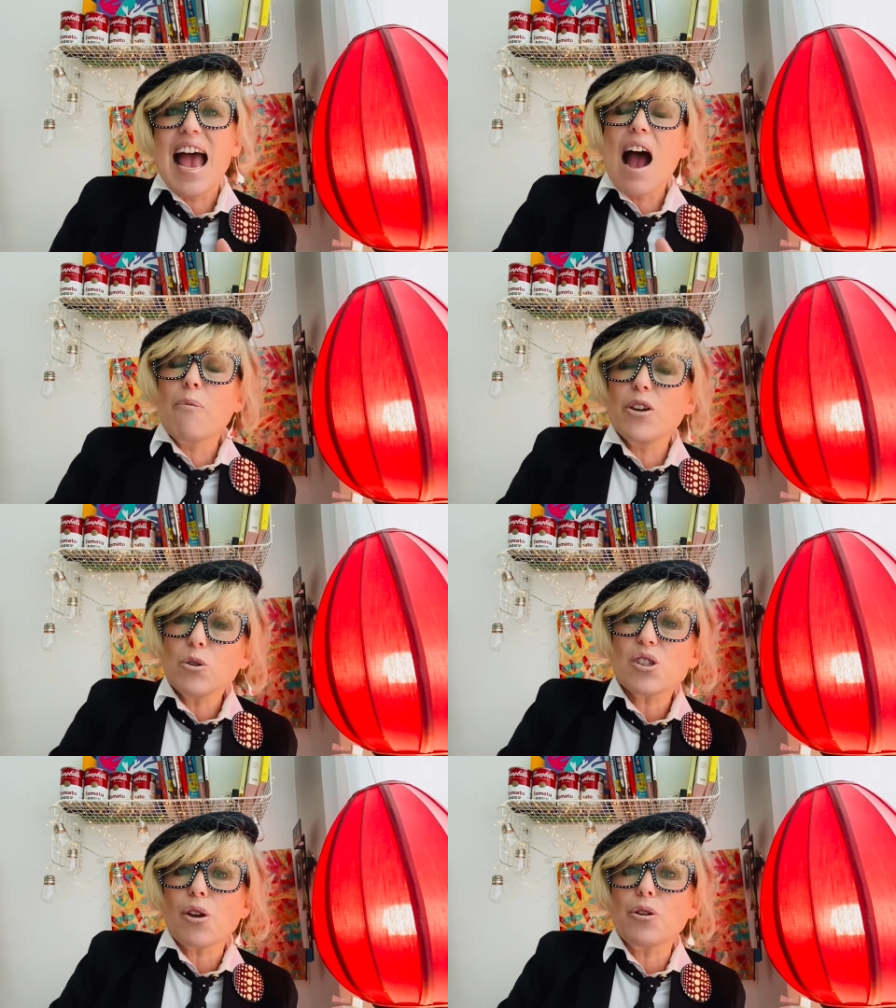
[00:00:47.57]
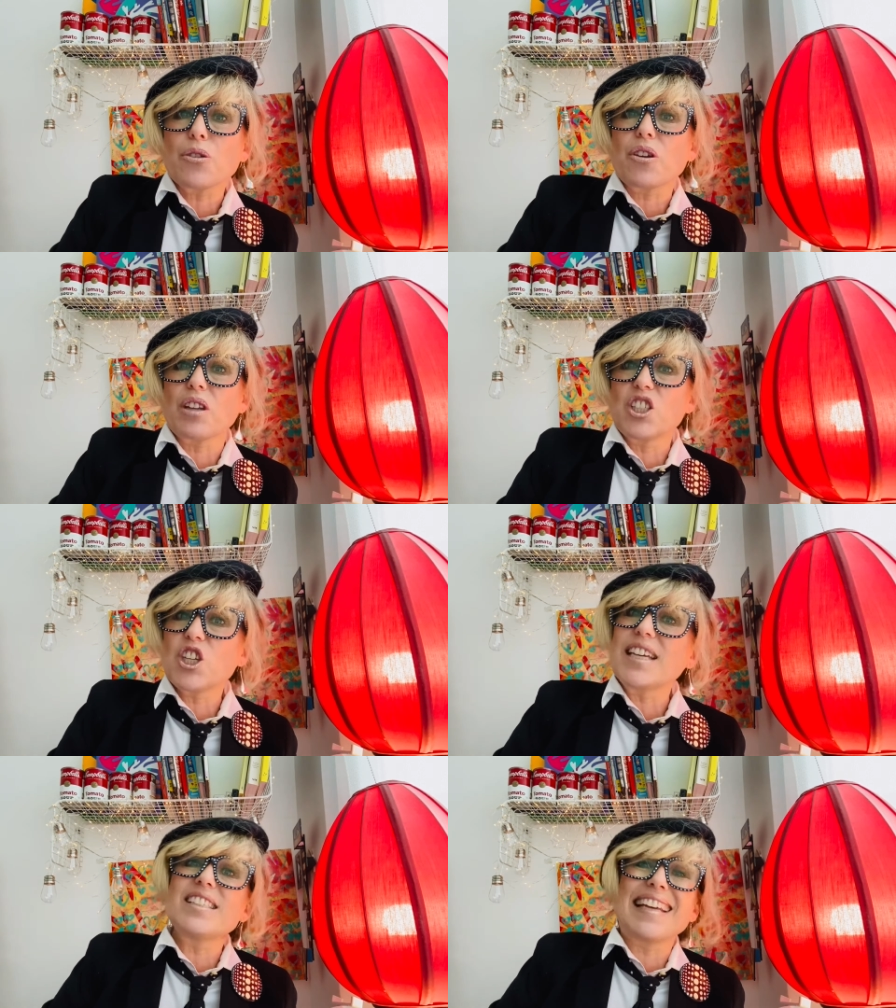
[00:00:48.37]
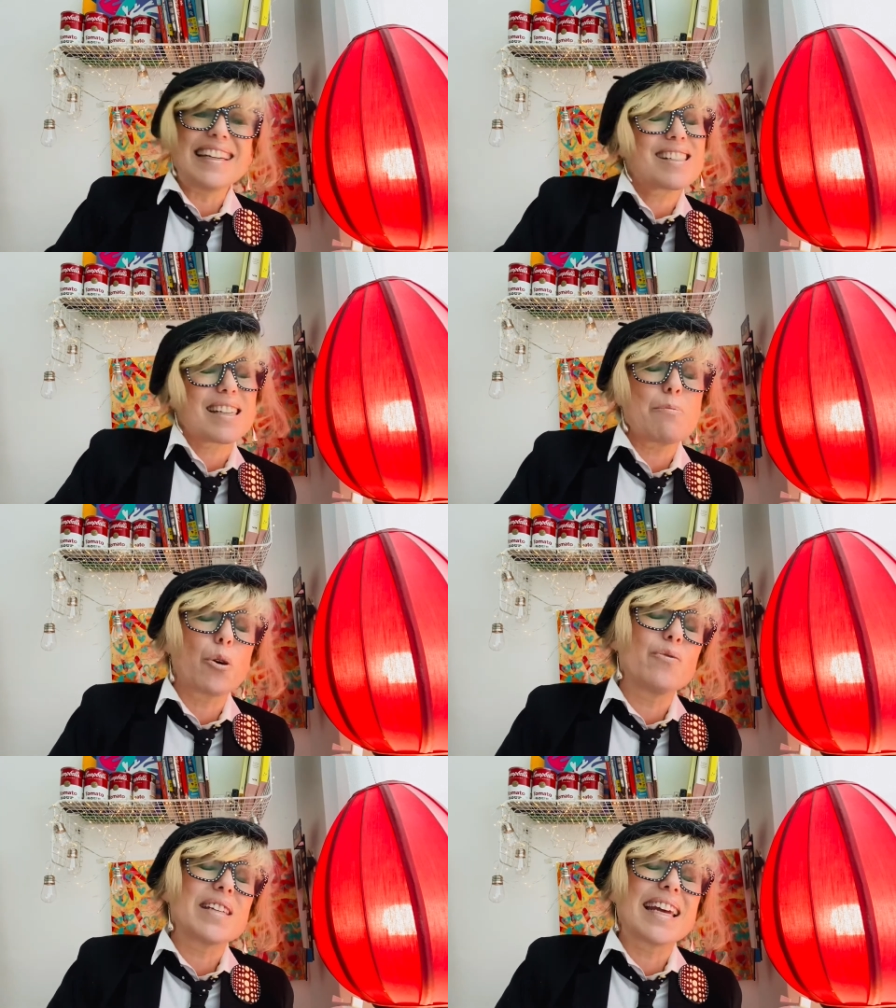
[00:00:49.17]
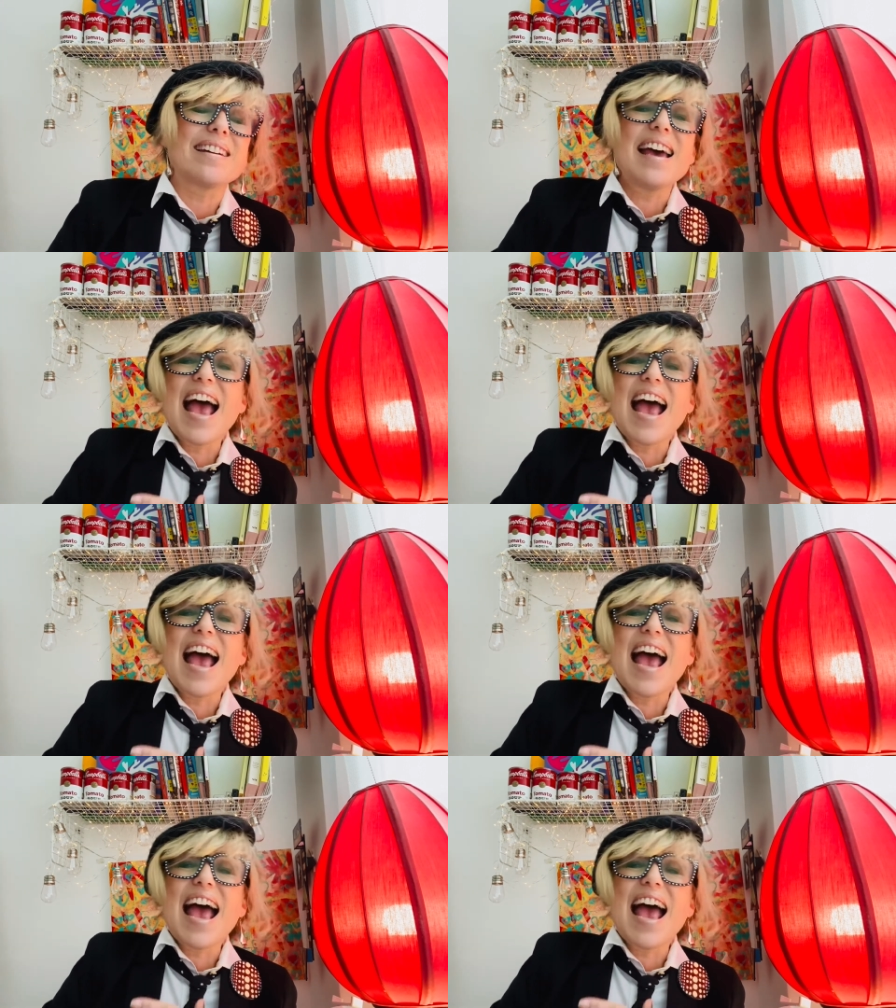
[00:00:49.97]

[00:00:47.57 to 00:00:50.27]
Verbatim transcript: And we also know that the Qing dynasty moved in